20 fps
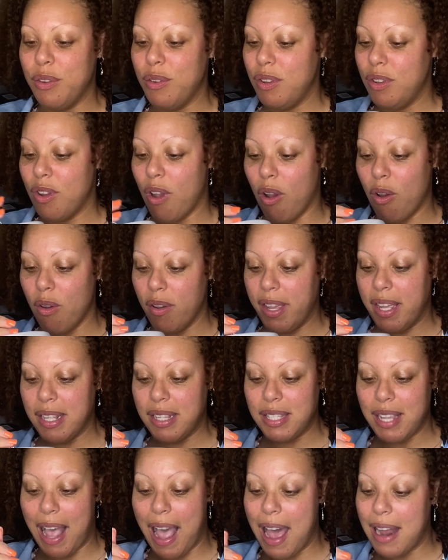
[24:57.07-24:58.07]
y'all gonna get
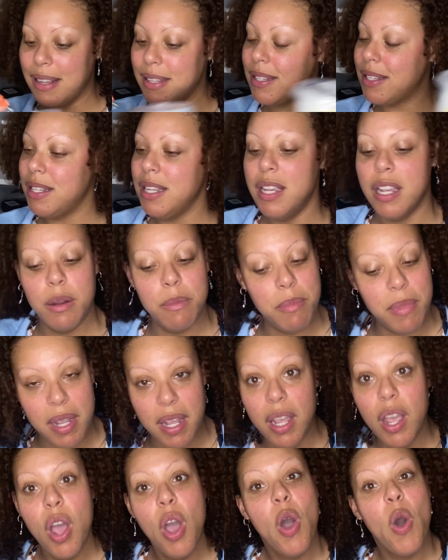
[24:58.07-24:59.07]
tired of seeing me
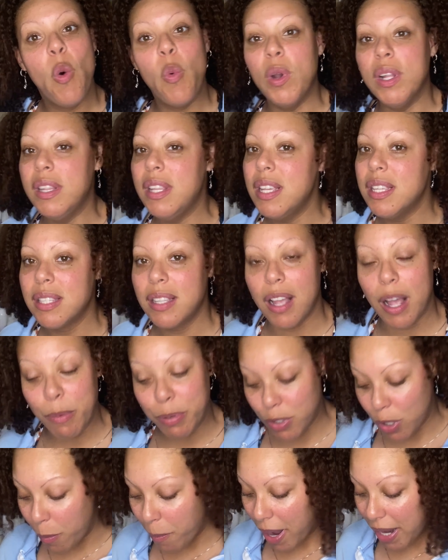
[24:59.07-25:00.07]
with these cups
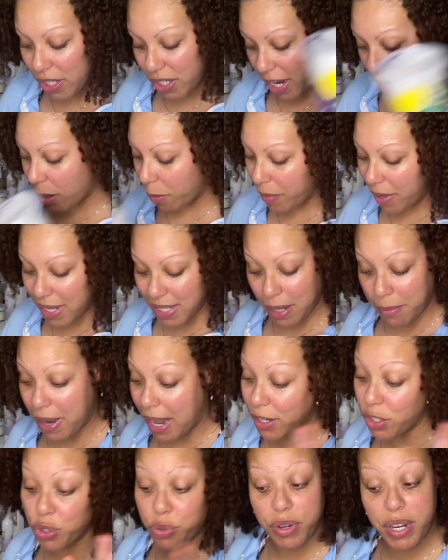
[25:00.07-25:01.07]
on my channel because I'm not
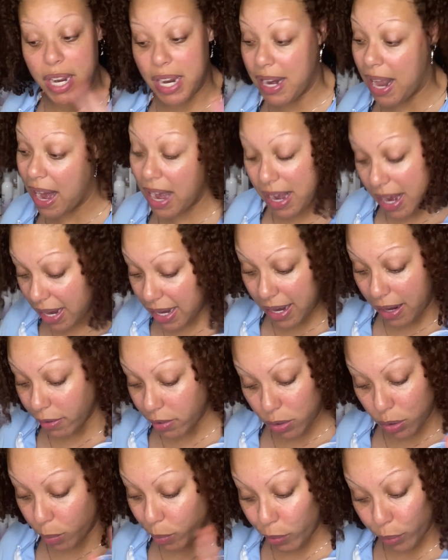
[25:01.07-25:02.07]
drinking out of nothing else no
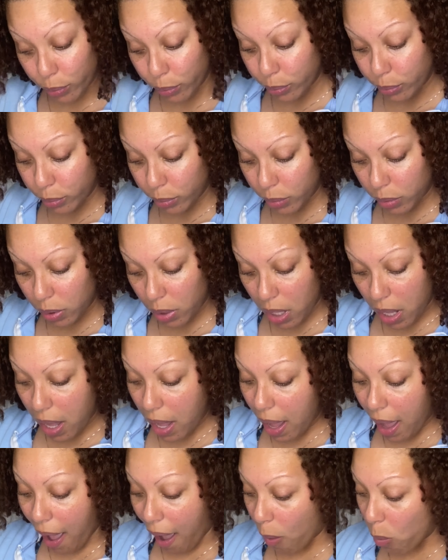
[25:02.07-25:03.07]
more.
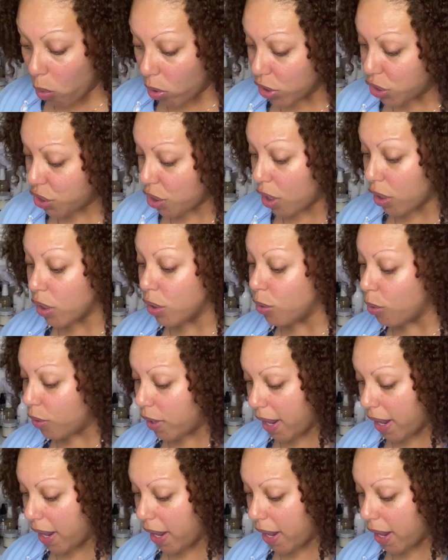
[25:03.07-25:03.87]
I want y'all to know that.